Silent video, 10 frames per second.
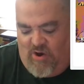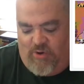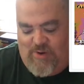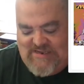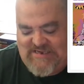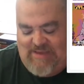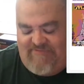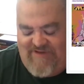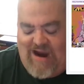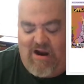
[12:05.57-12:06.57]
Old West game
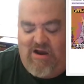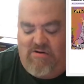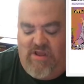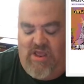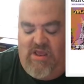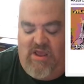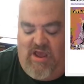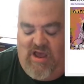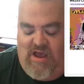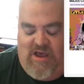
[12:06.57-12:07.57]
Pharaoh,
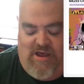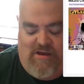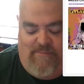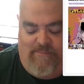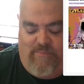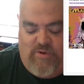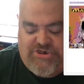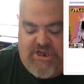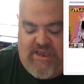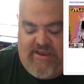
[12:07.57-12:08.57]

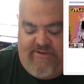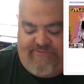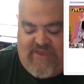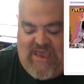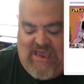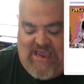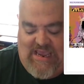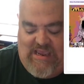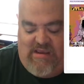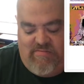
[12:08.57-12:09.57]
which is
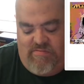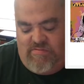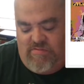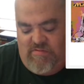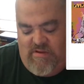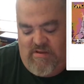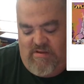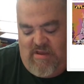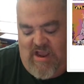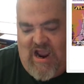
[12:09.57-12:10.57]
a
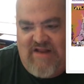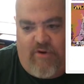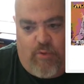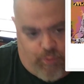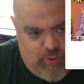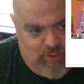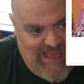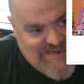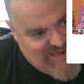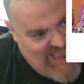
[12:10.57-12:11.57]
kind of a
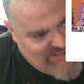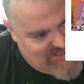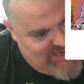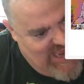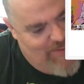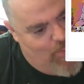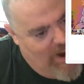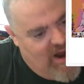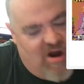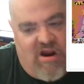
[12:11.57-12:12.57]
roulette-esque game
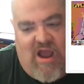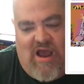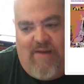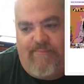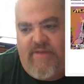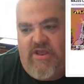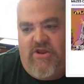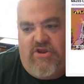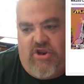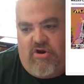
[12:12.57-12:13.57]
where
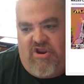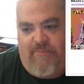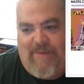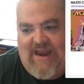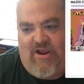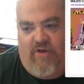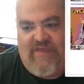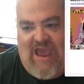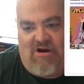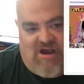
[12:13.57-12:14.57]
you're betting on
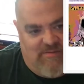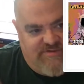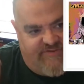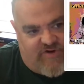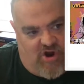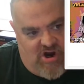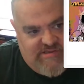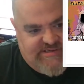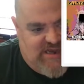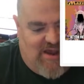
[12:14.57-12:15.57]
the outcomes of
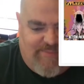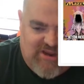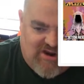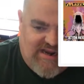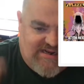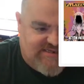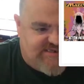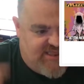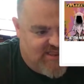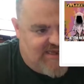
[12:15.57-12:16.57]
cards, but you're getting to
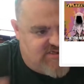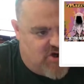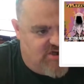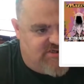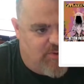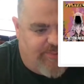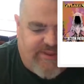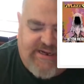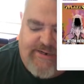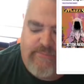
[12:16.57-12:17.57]
see the last cards that were
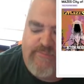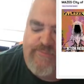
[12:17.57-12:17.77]
played.